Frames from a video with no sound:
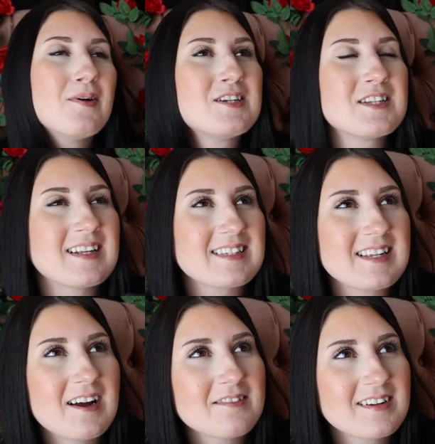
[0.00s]
which that's
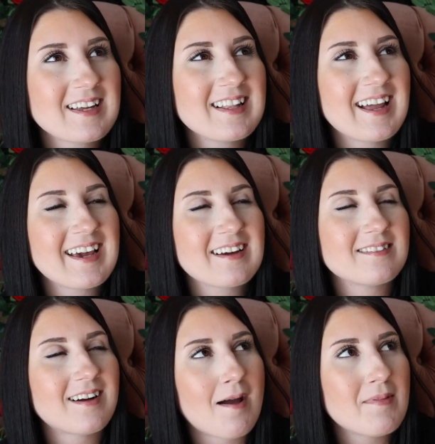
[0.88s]
not really like,
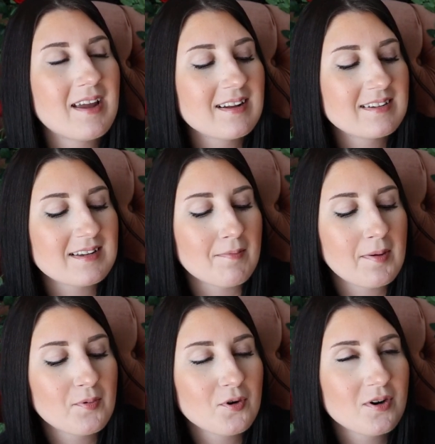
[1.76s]
I mean, some
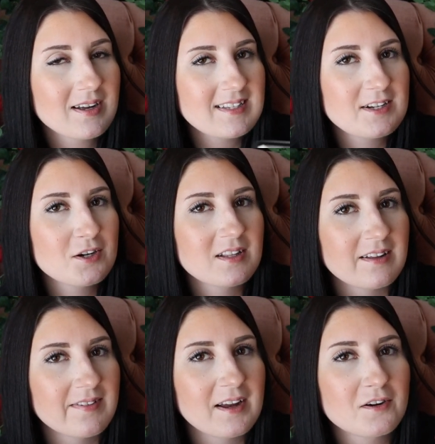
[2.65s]
people consider
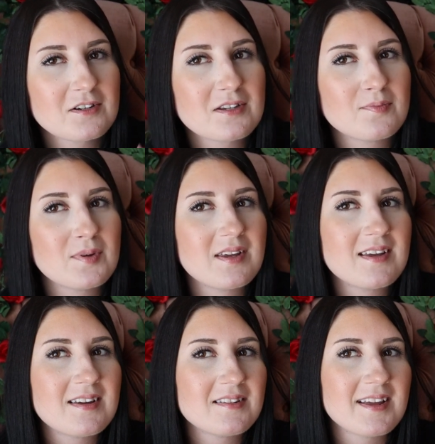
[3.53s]
cliffhangers to
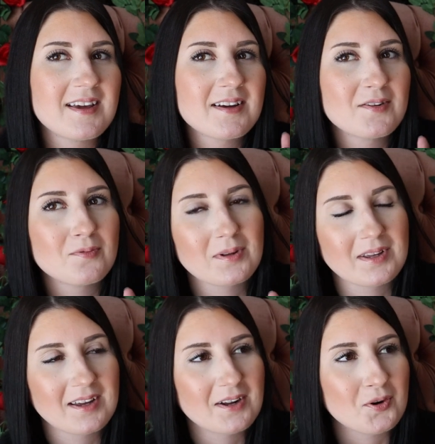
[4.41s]
be like
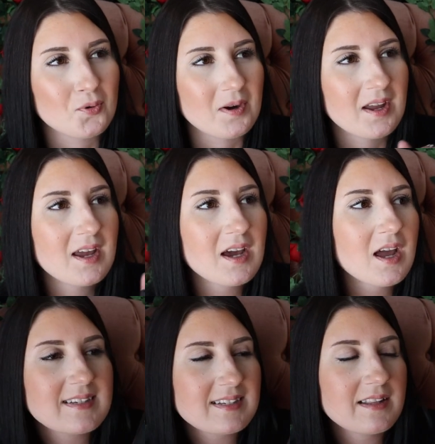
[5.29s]
really annoying.
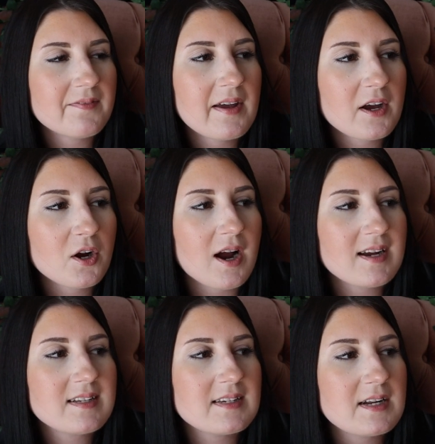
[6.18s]
This cliffhanger
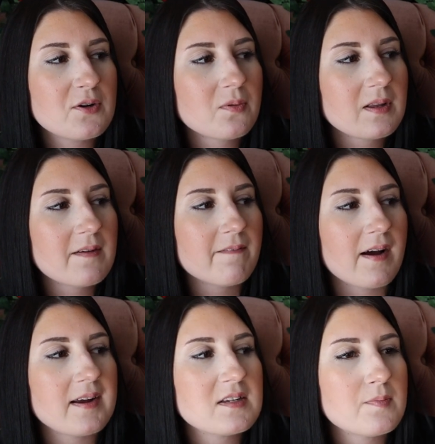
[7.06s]
I didn't really
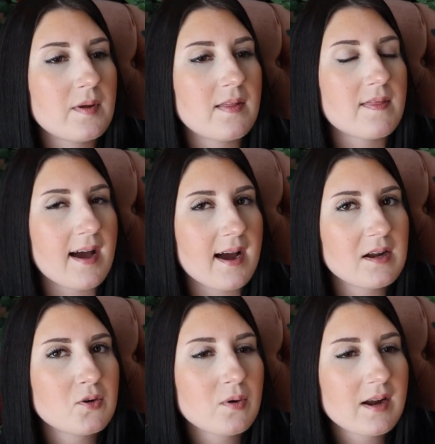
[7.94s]
find to be that
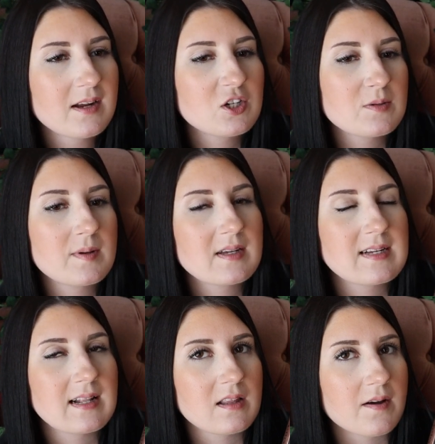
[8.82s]
annoying just because
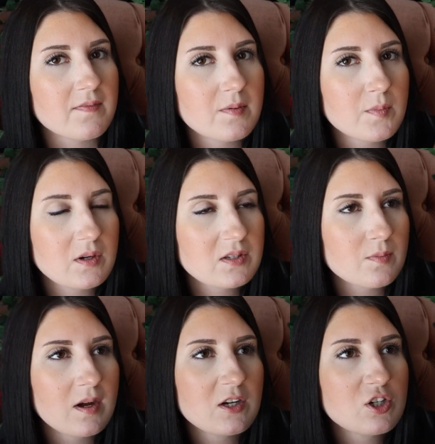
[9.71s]
I love the book so
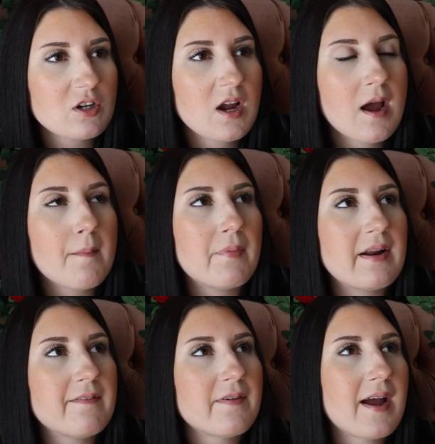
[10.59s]
much. But
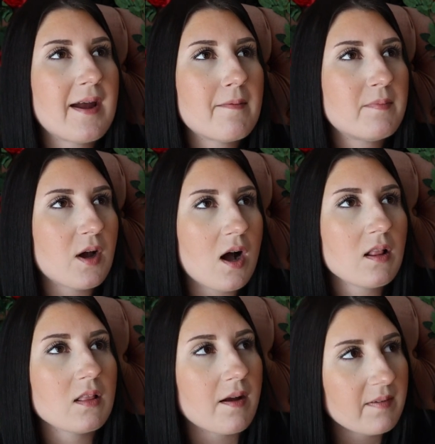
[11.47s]
if I am
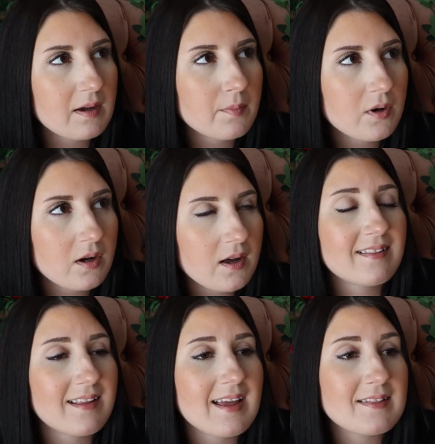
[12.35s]
not loving a book
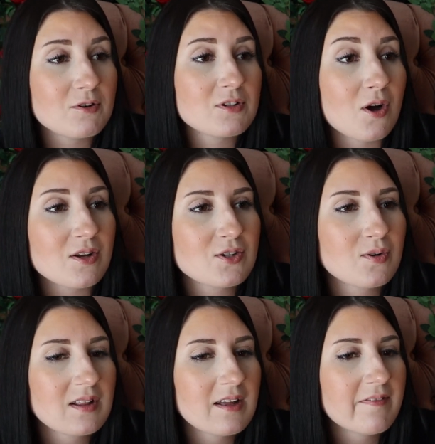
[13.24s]
and there's also
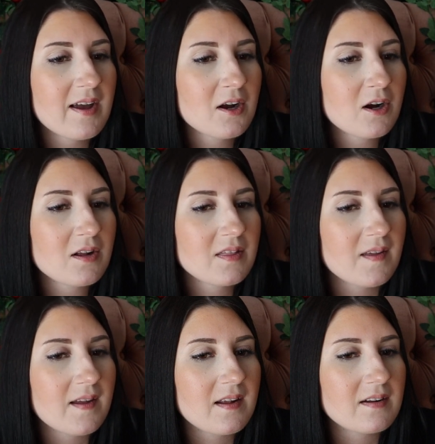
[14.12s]
a cliffhanger,
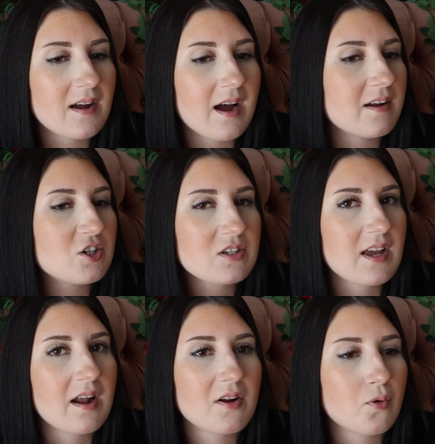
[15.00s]
then I just
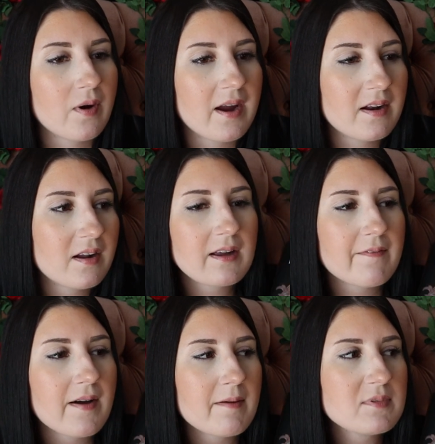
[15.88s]
get annoyed.
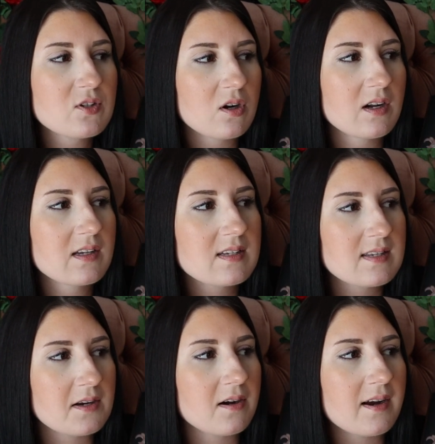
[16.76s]
If I'm starting a
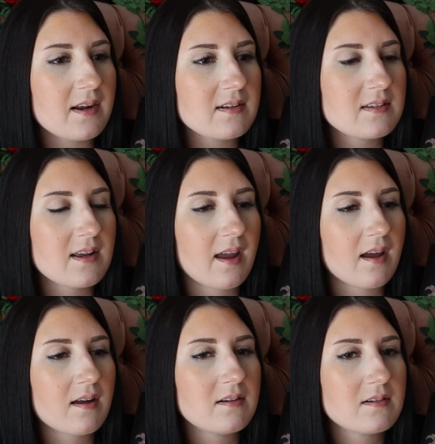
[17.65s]
series
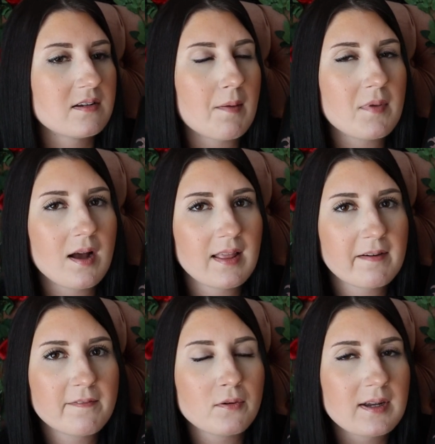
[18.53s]
and I'm not
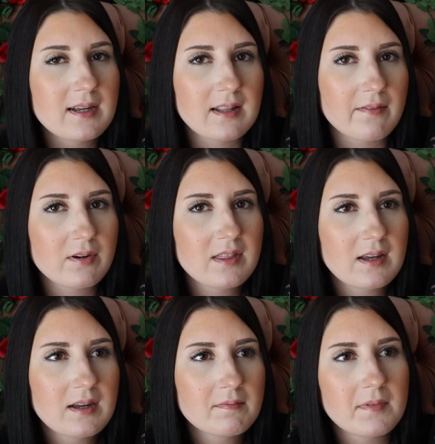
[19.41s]
like fully in love with
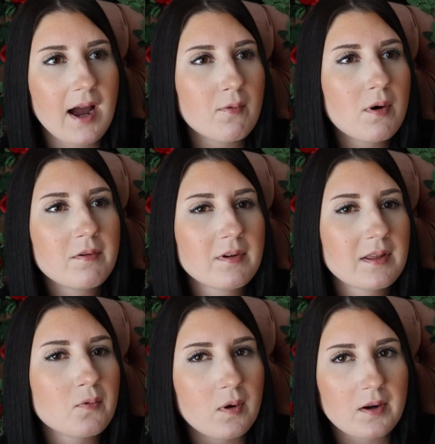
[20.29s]
it, I won't
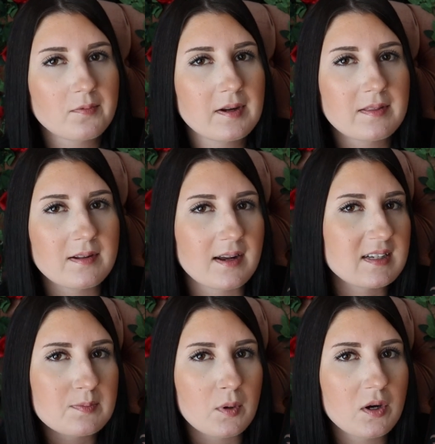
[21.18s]
really want to read the
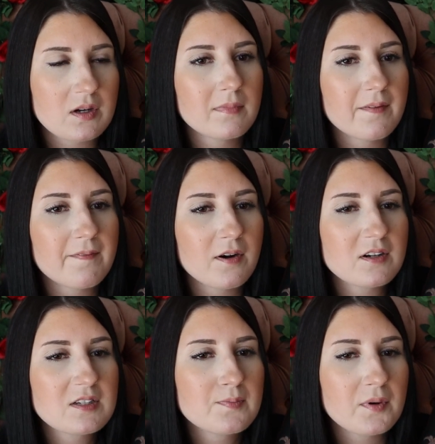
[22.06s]
next book. The
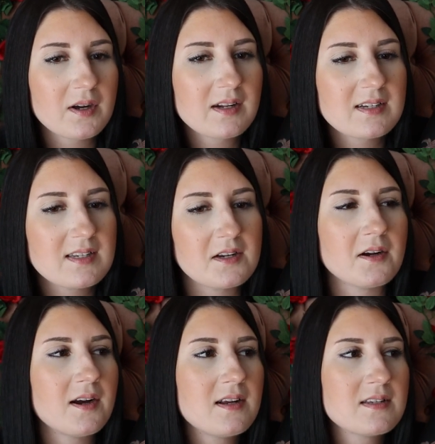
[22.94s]
first book in a
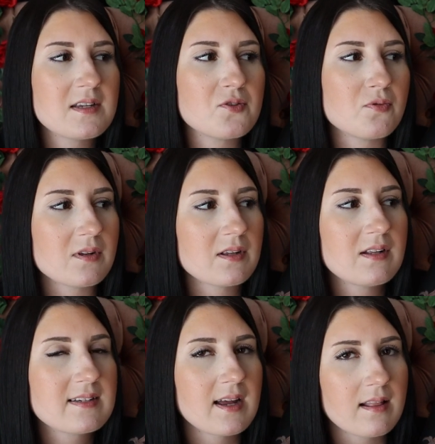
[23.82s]
series is really
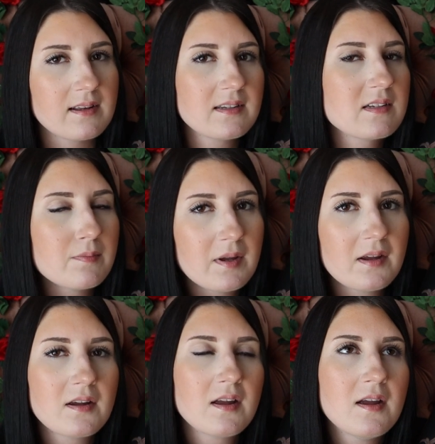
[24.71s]
telling to
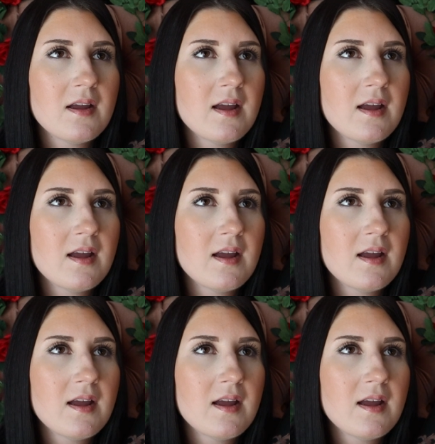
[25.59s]
me.